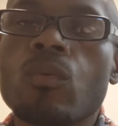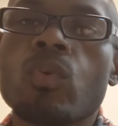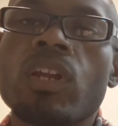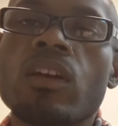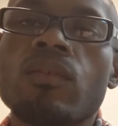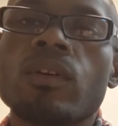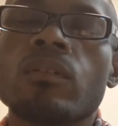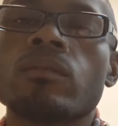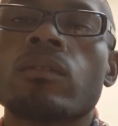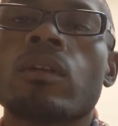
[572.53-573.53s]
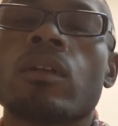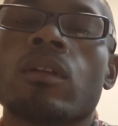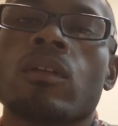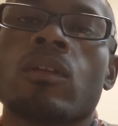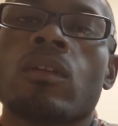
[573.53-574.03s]
whenever
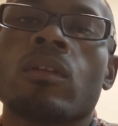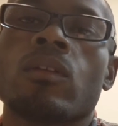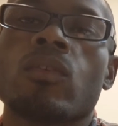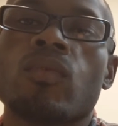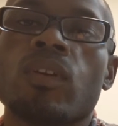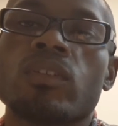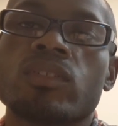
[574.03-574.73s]
you feel